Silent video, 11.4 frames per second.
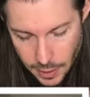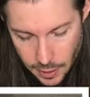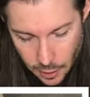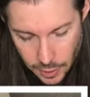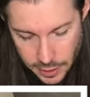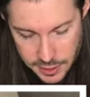
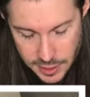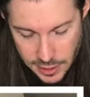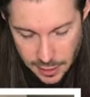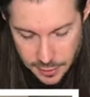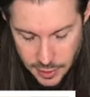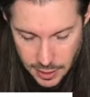Another nice thing I
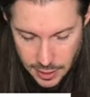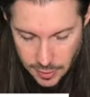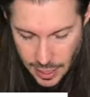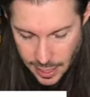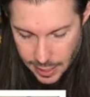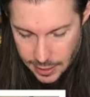think they
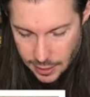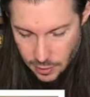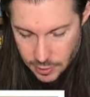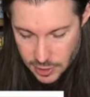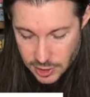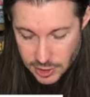add here is
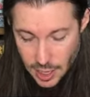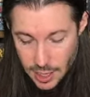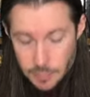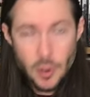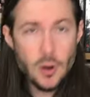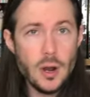the
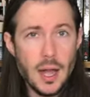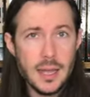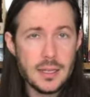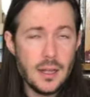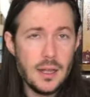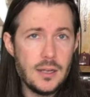sidebar
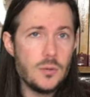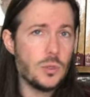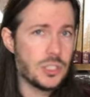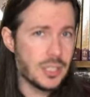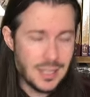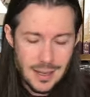icon, which
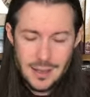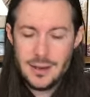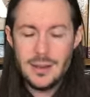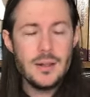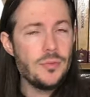again,